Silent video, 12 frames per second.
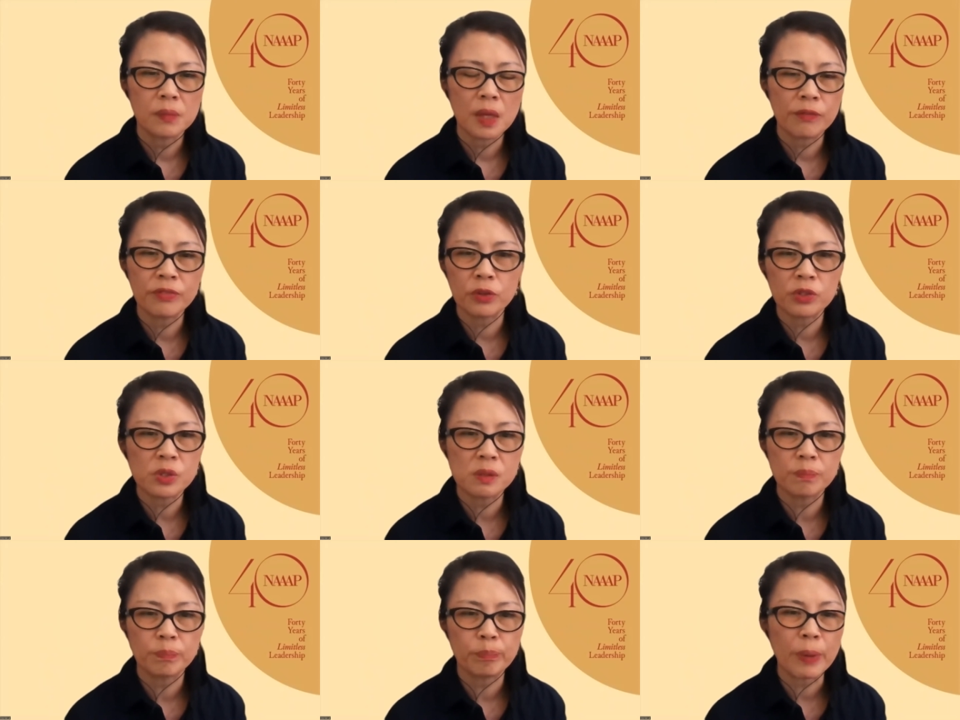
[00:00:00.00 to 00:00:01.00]
If there's
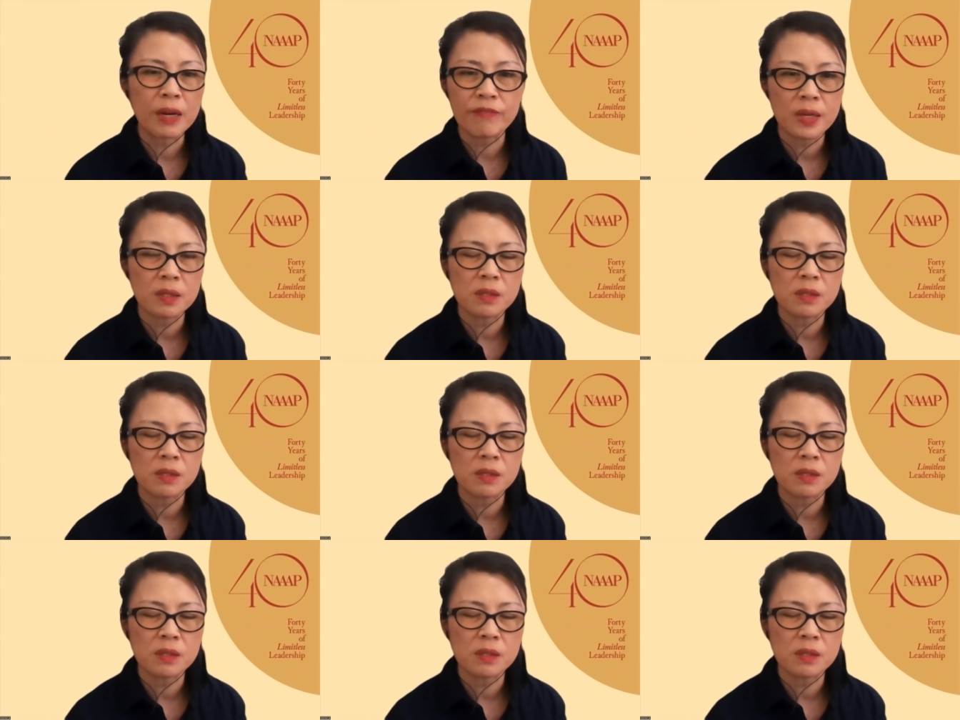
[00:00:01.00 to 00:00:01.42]
benefits